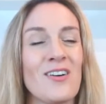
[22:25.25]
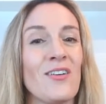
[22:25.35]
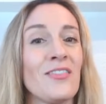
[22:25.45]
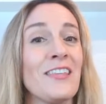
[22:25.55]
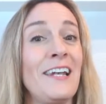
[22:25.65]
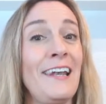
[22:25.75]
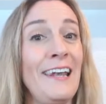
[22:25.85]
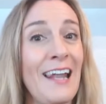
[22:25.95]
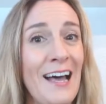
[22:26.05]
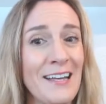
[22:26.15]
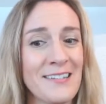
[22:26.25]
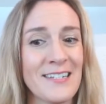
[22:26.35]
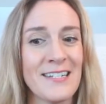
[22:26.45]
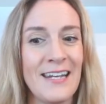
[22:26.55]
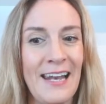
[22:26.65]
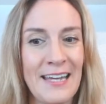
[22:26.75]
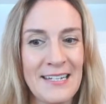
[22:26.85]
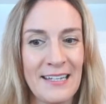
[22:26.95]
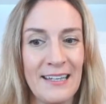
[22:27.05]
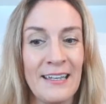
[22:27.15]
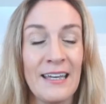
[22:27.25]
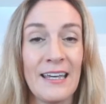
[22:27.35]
on the last letter.